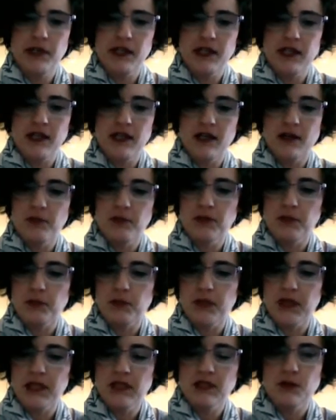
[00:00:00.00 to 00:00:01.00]
picking up the
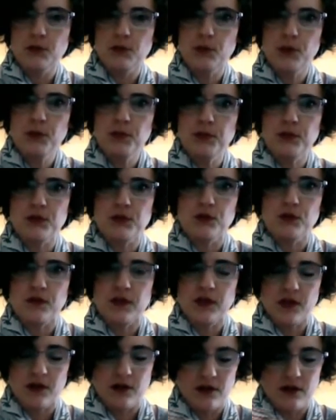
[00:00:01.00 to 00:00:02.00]
pinks and purples over
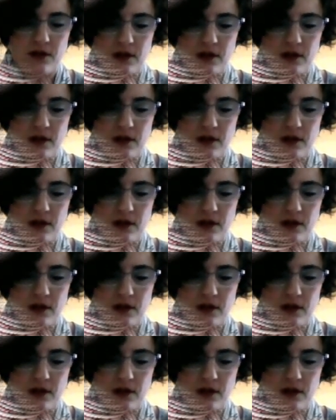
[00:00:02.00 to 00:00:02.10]
here